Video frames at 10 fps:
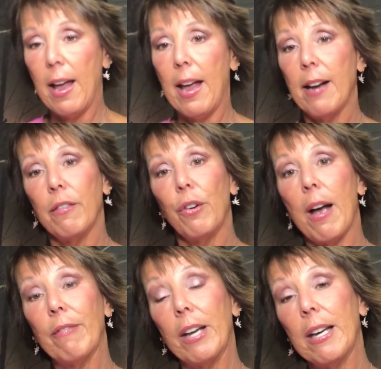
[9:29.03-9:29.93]
And if you
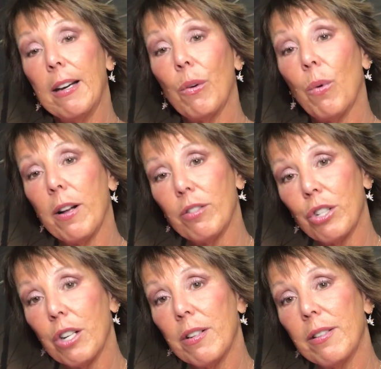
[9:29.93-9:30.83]
have any
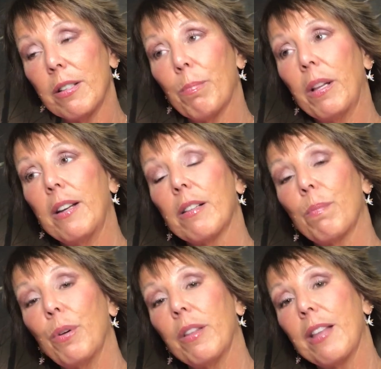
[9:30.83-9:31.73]
questions, please
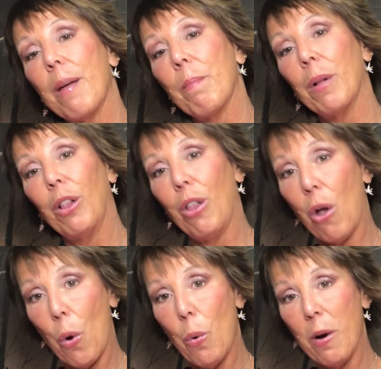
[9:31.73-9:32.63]
put them
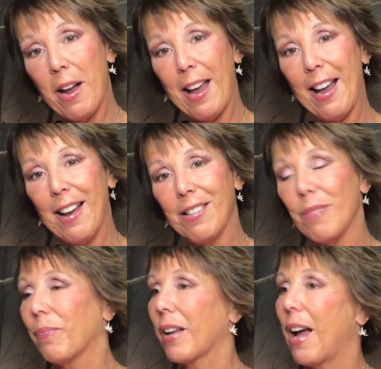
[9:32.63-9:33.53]
below, and
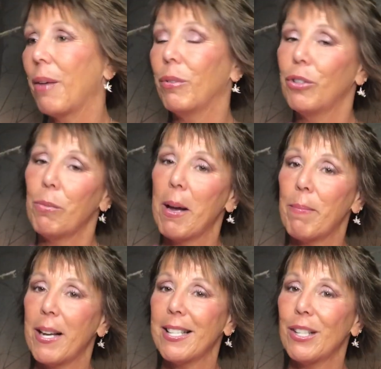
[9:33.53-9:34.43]
I will do my
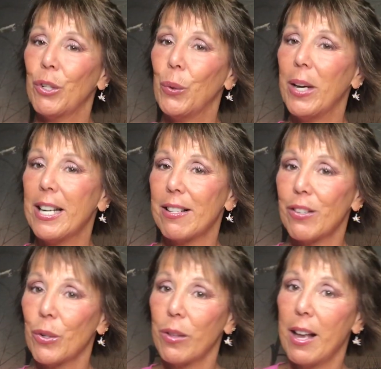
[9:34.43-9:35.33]
best to
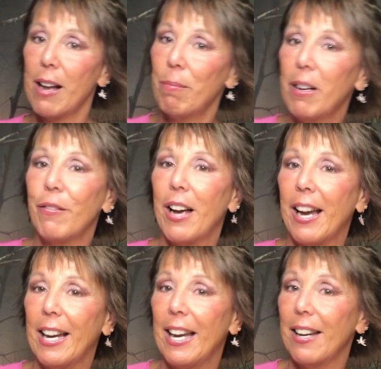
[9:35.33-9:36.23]
answer them. If
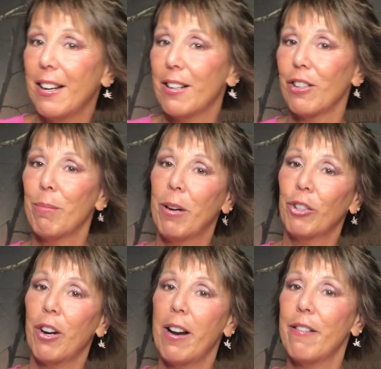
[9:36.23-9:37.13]
I can't answer them, I'll
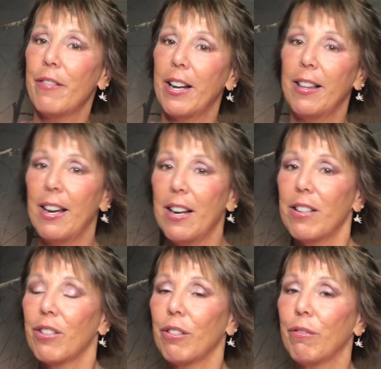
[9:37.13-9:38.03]
try to find the
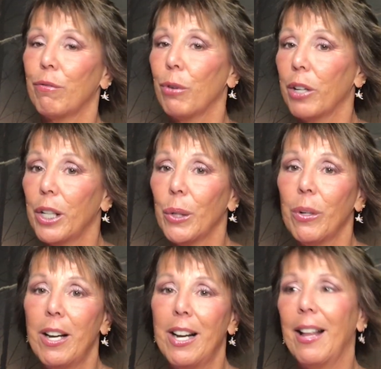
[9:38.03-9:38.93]
answer for you.
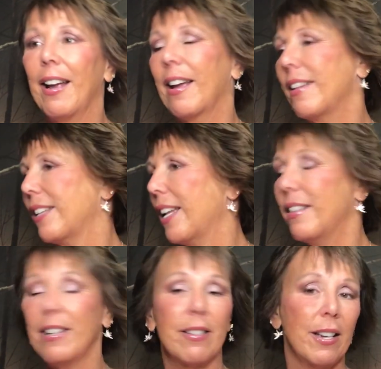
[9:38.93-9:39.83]
Like I said,
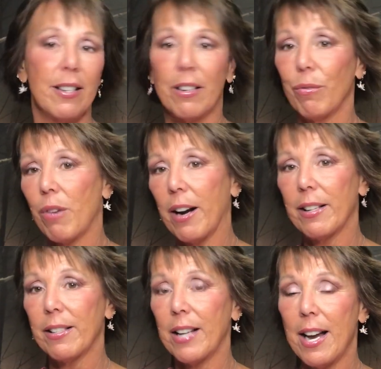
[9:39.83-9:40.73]
this isn't
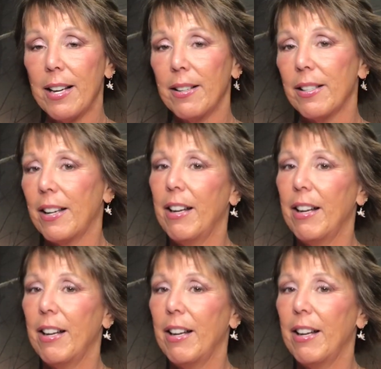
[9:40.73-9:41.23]
rocket science.